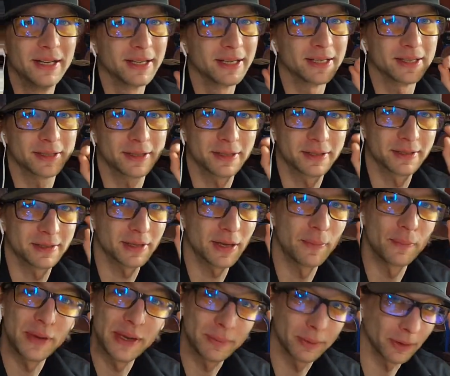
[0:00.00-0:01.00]
because
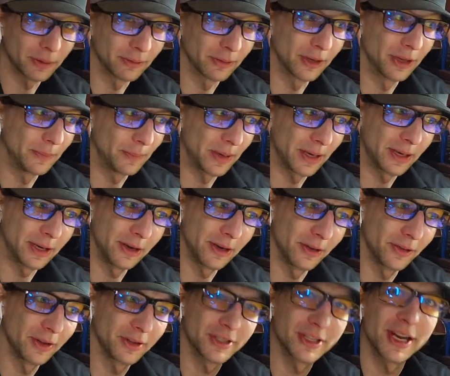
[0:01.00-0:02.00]
some people are really picky
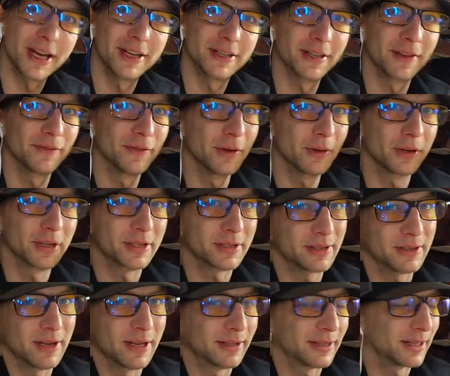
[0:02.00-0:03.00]
on the shades, I've
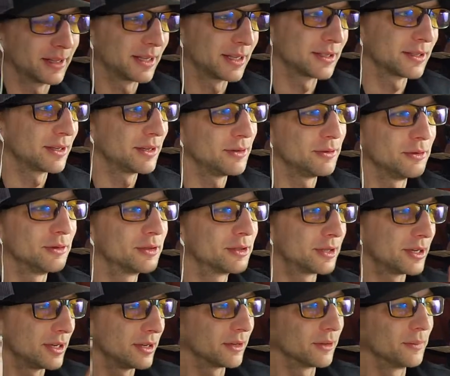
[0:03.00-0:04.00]
noticed. Not that that's a huge
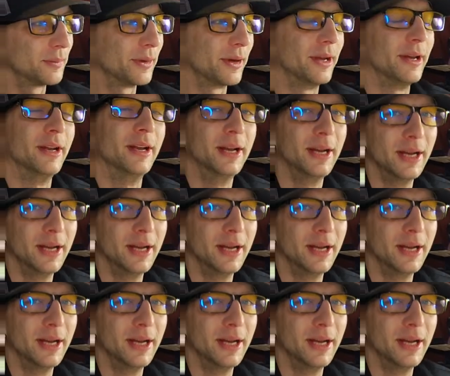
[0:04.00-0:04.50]
deal, but